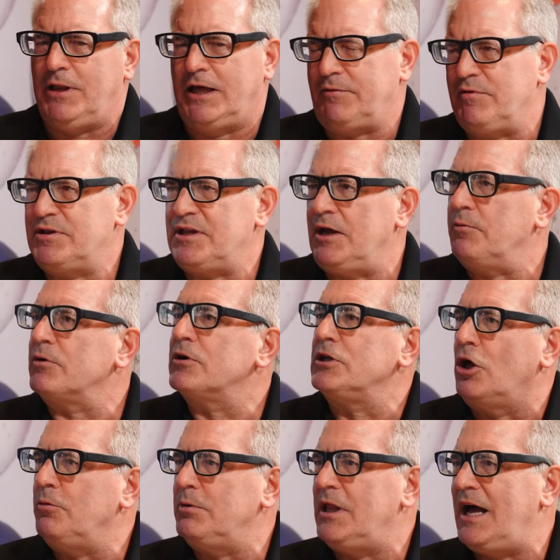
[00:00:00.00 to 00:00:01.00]
Like we say, we're
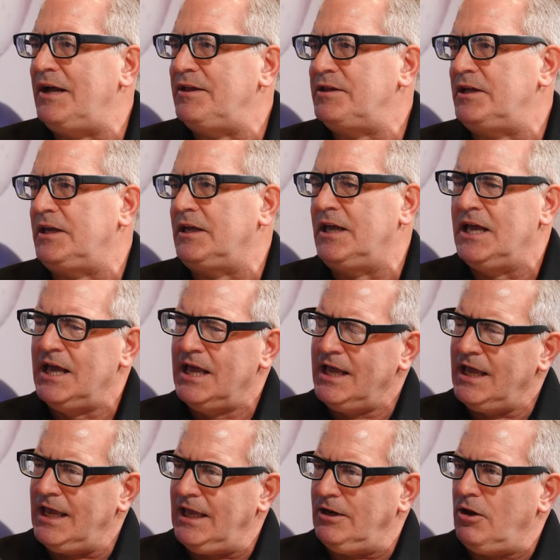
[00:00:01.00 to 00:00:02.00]
globalizing,
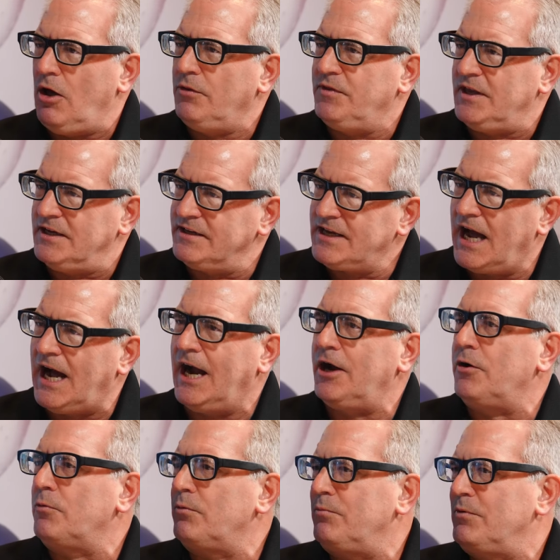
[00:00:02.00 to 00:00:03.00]
and the
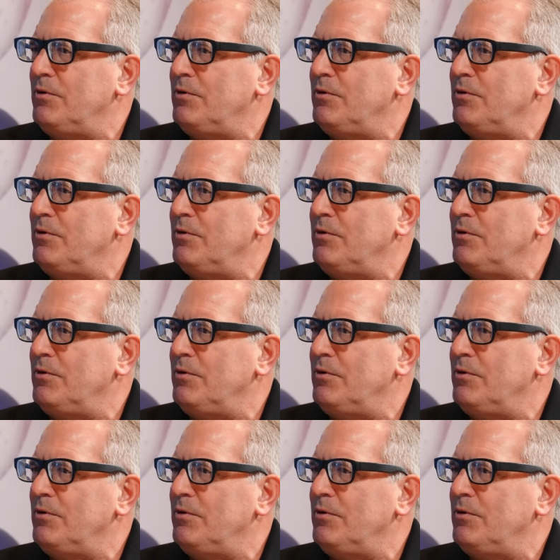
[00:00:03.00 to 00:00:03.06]
entire